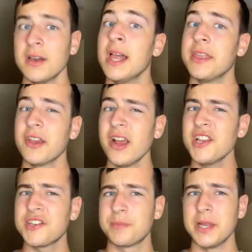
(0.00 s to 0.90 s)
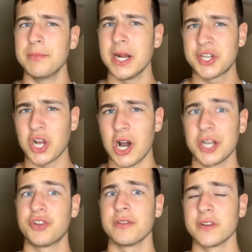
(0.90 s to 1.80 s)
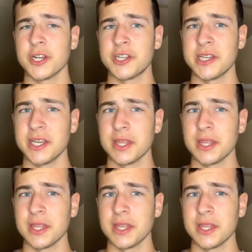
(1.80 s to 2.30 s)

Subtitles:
There has been much controversy in